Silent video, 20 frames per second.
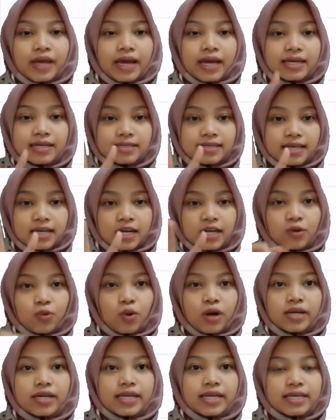And the second
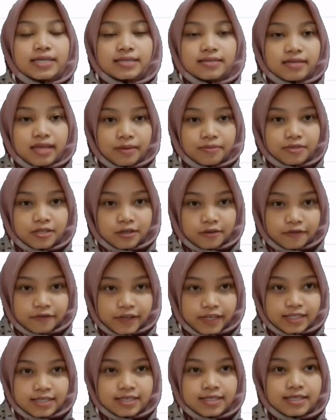one is debt
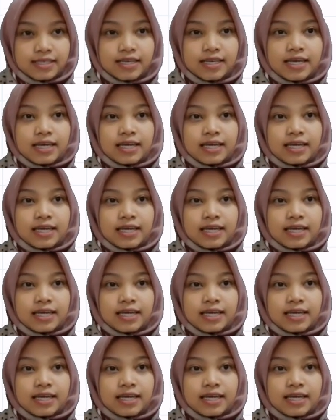service.